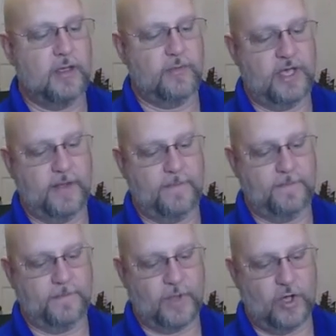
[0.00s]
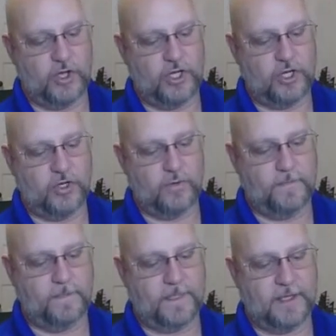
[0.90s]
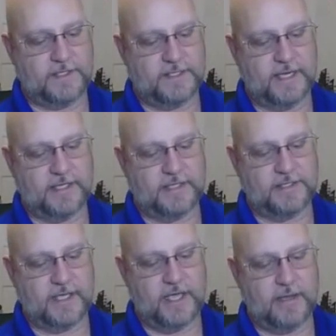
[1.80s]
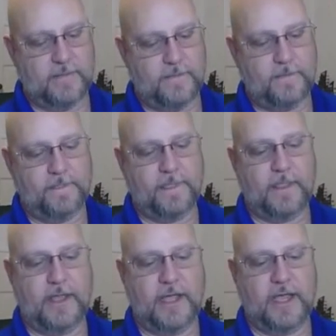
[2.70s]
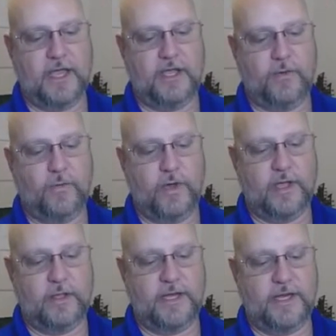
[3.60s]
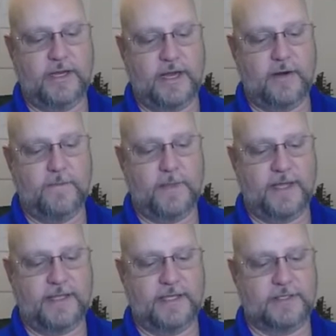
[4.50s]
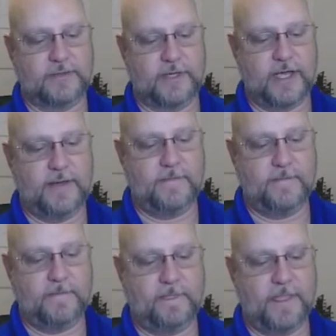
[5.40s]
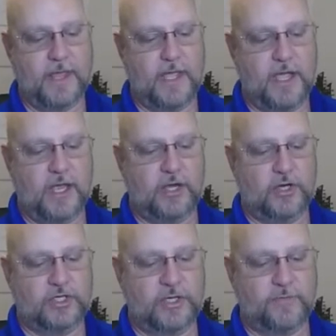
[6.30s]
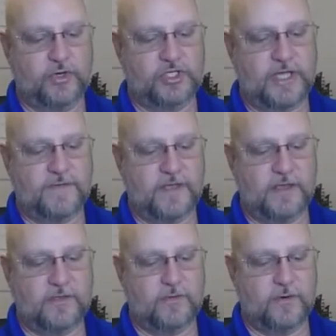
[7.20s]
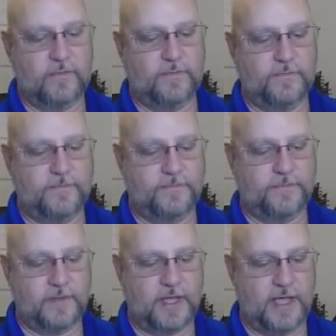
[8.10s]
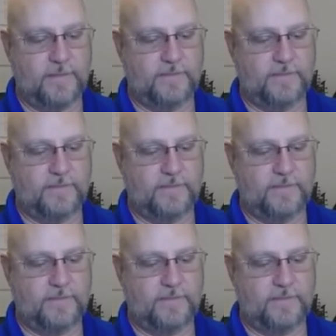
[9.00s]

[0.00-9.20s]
But all you do is take this thing and you wiggle it in there like this, okay? You're just going to push that thing through, okay,